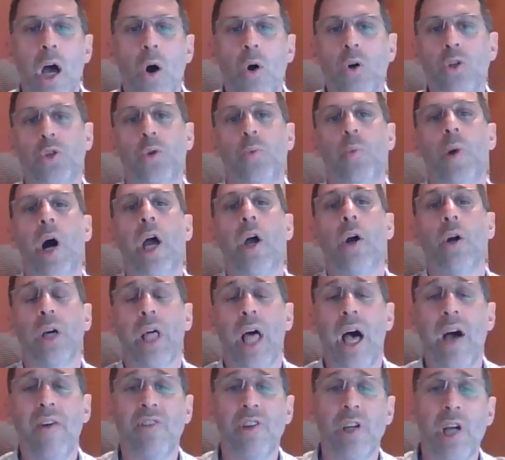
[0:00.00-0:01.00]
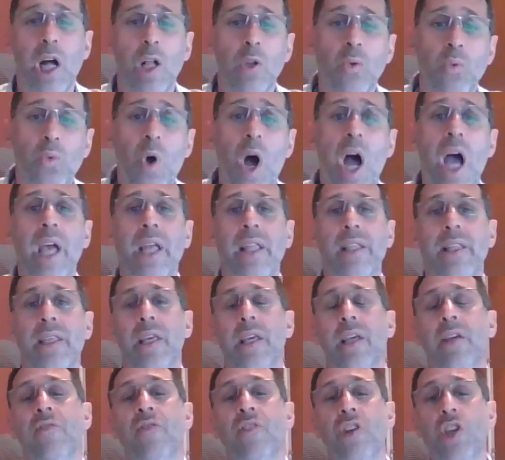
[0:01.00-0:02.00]
autobiographical
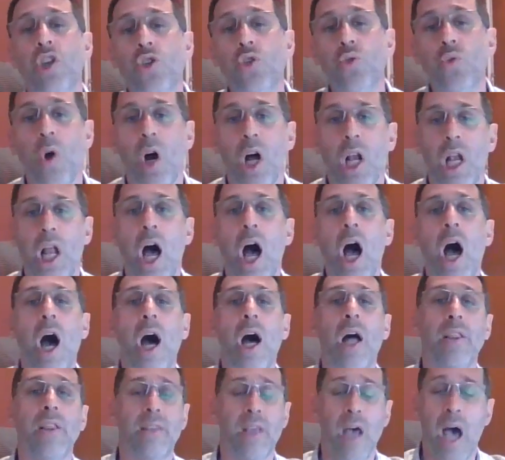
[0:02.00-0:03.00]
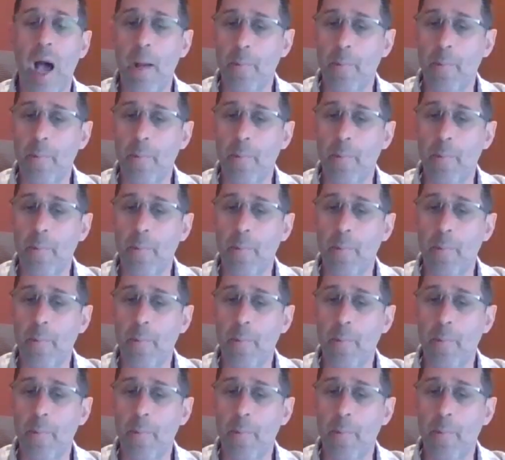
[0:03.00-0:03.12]
writing, visual art.